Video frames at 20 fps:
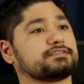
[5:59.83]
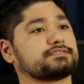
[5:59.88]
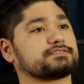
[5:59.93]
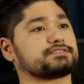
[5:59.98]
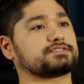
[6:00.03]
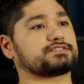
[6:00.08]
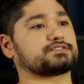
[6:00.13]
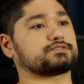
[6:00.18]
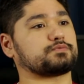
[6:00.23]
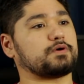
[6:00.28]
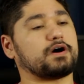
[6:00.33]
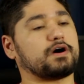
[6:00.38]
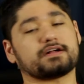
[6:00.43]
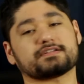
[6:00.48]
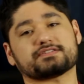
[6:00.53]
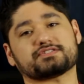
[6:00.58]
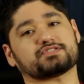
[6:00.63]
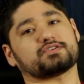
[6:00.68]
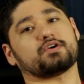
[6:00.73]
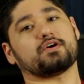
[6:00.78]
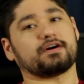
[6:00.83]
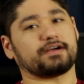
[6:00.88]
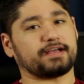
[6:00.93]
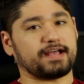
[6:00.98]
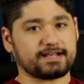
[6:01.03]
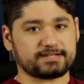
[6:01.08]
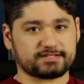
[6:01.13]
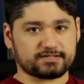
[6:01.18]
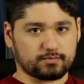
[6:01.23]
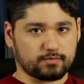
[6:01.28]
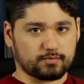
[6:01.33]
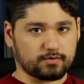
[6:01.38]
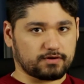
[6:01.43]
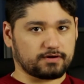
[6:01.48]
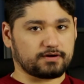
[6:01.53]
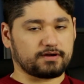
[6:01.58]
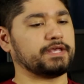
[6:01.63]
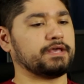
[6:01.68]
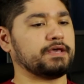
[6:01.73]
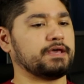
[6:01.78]
swan song, as it
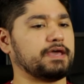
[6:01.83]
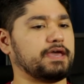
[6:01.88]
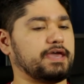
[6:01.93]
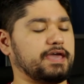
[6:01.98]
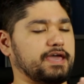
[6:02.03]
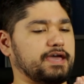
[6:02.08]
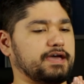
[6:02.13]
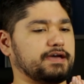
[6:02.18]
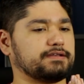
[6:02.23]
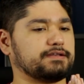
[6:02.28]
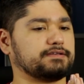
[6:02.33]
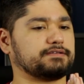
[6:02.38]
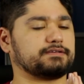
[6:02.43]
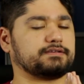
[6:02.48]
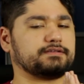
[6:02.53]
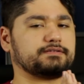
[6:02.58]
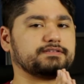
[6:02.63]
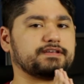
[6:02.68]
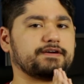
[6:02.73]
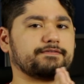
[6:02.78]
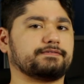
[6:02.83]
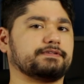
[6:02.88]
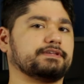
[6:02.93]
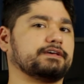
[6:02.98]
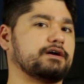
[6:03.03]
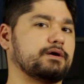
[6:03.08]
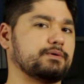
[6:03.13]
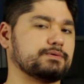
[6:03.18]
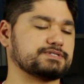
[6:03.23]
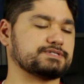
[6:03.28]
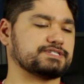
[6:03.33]
were. And definitely go